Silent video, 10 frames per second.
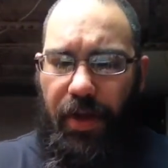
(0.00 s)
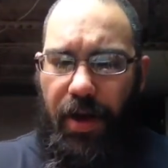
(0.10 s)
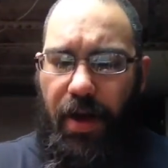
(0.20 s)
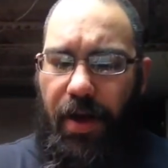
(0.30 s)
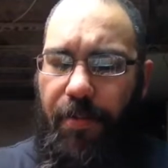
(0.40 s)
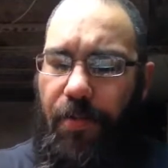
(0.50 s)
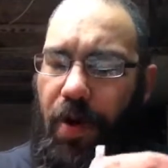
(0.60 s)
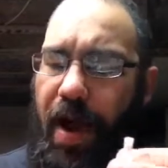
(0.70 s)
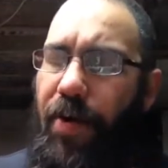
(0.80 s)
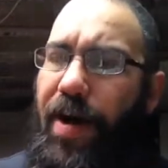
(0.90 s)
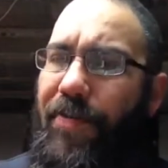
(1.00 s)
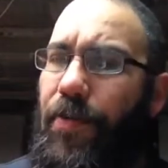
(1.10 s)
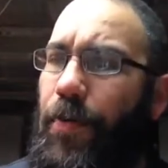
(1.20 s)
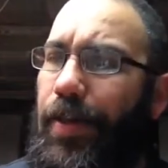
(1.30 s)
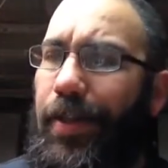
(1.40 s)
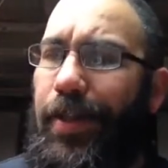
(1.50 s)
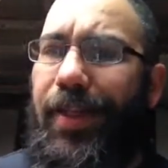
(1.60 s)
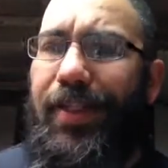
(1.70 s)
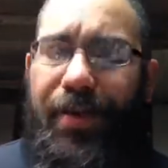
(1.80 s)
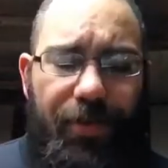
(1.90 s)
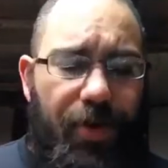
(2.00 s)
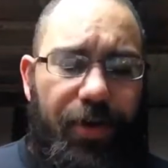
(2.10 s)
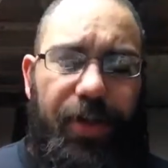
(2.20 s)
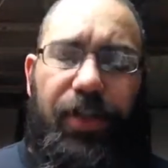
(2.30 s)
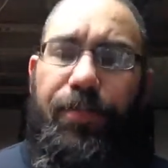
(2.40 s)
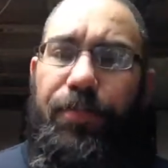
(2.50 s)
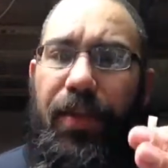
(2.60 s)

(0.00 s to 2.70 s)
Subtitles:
However, one of the things I've noticed,